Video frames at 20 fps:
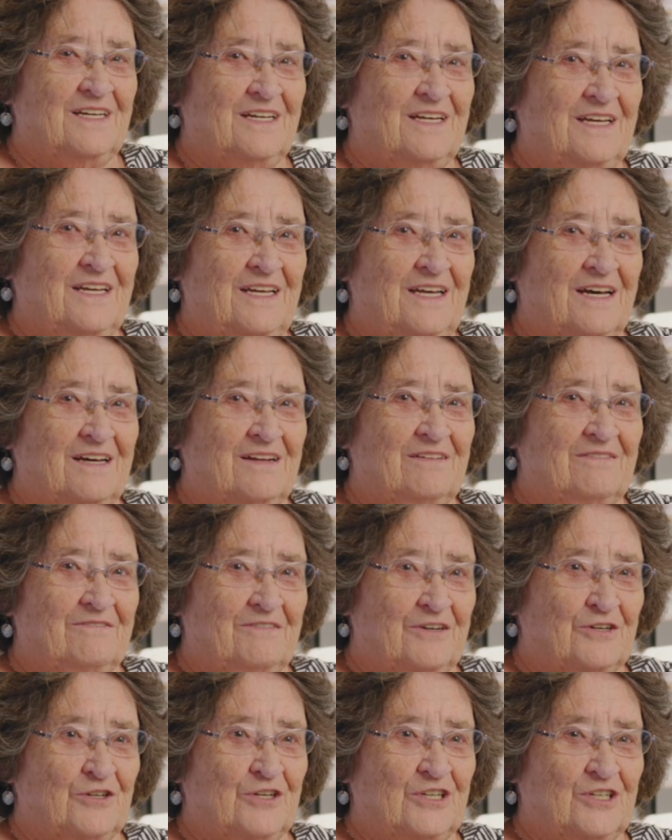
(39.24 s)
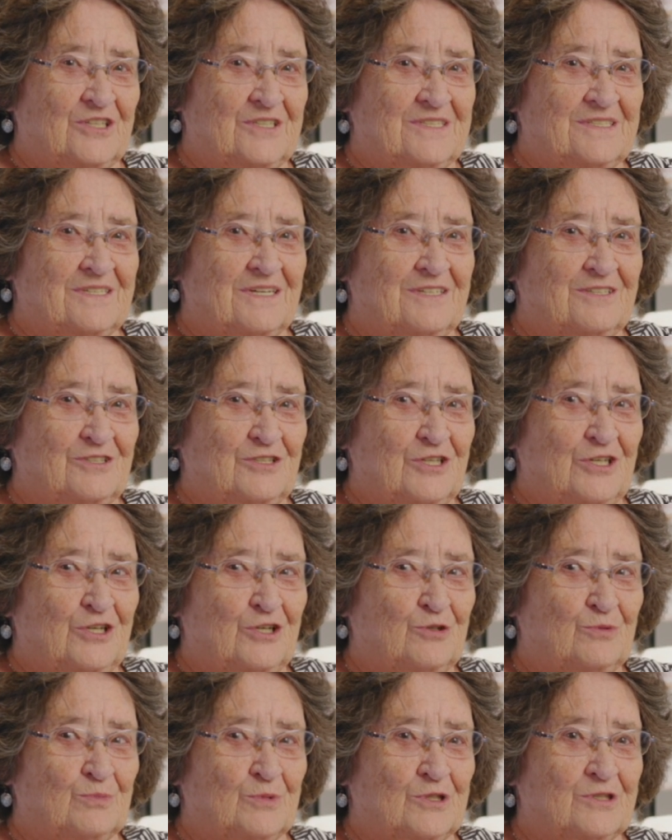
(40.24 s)
he had a very good sense of
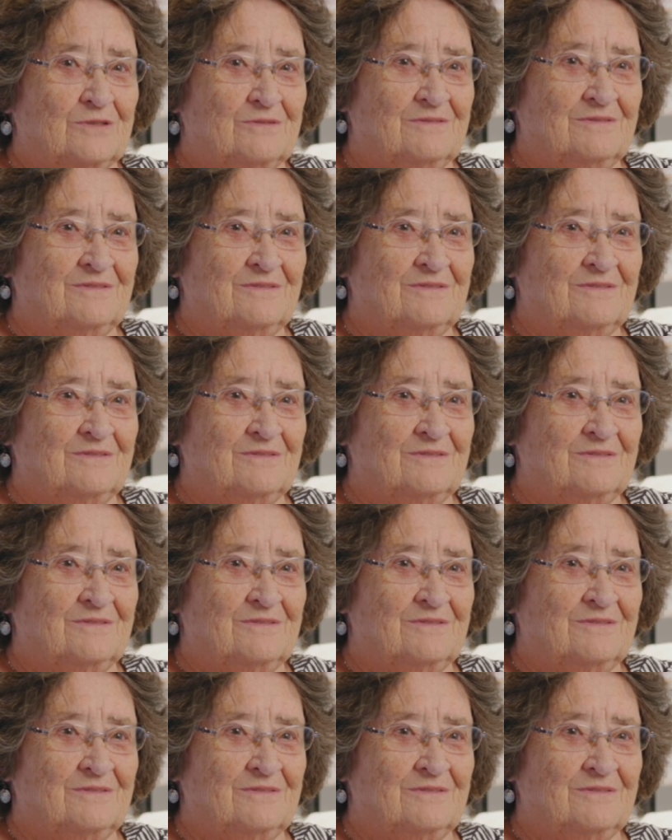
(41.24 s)
humor,